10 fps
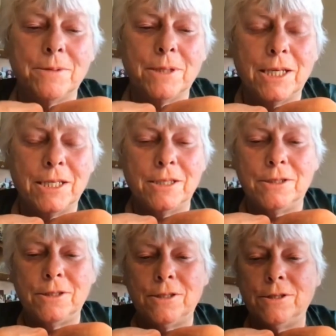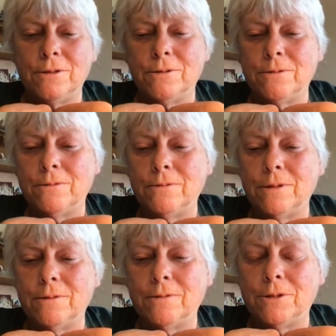It's related to
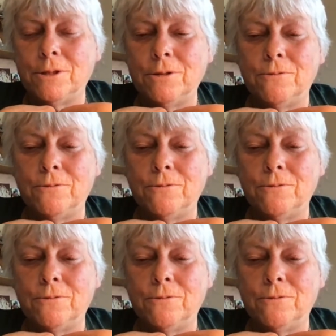to